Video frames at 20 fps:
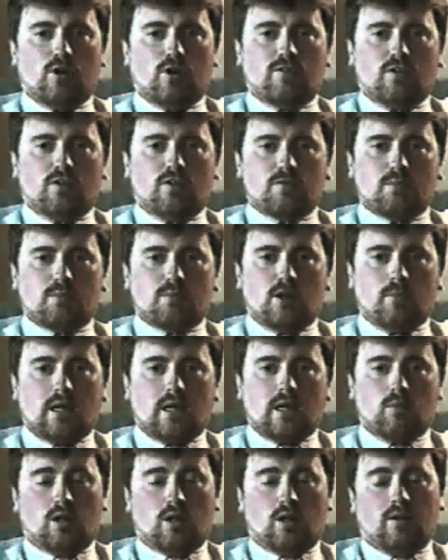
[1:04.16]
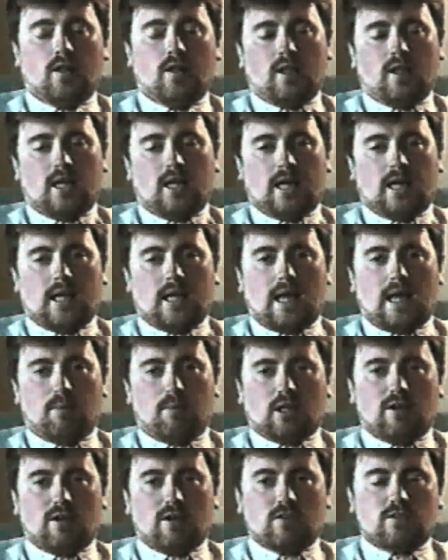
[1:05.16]
our first Power Mac, and
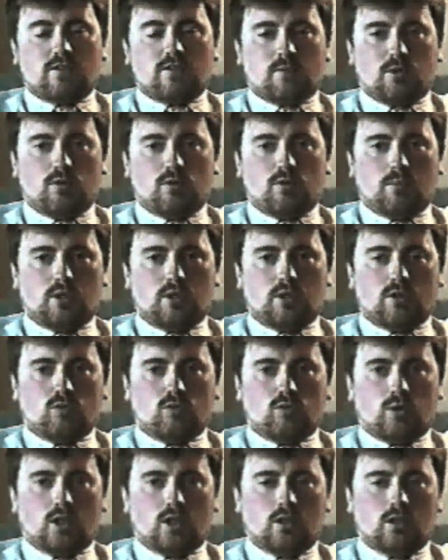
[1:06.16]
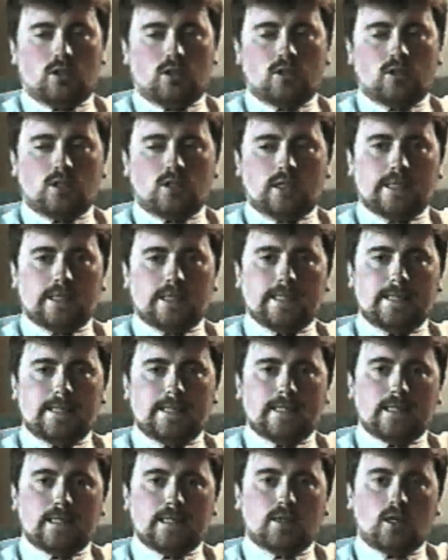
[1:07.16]
Apple gave us some equipment as well.
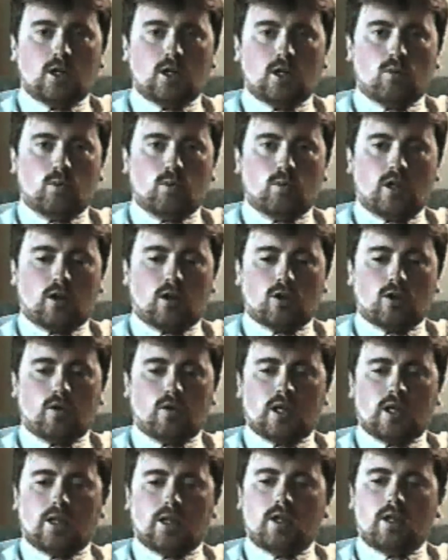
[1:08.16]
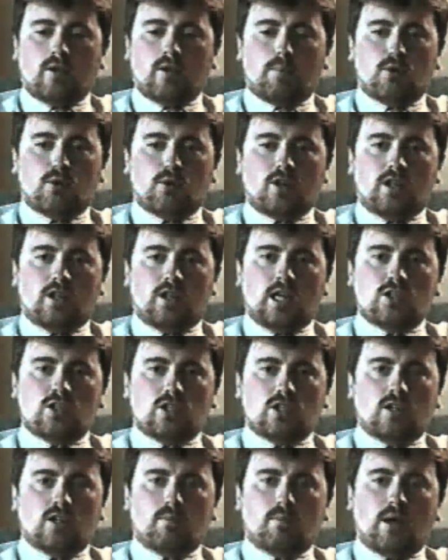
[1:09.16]
And we got going and ported the
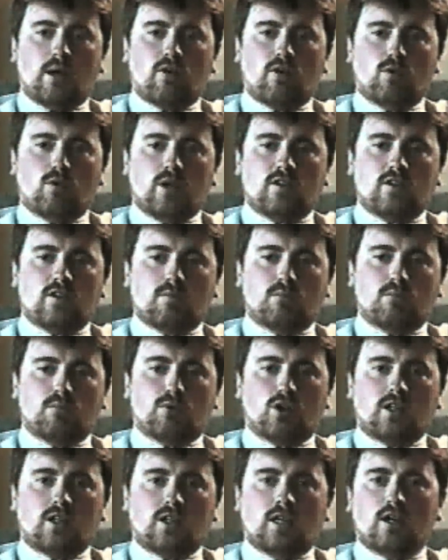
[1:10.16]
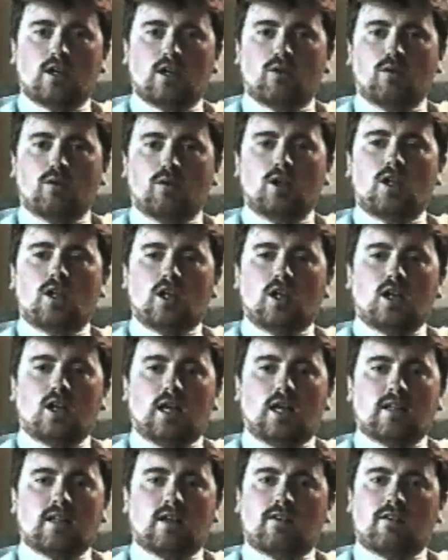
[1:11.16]
engine in a matter of weeks and brought it down.
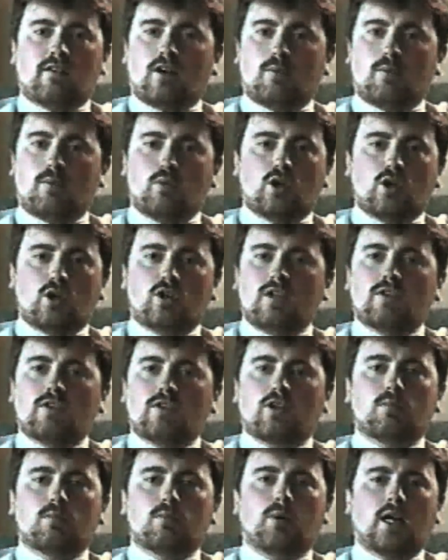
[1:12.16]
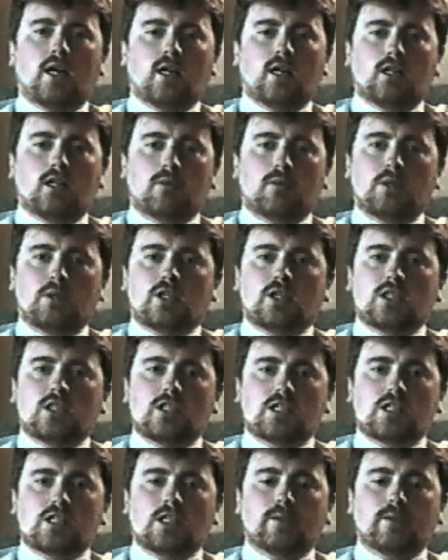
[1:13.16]
And at that time we couldn't even compile it because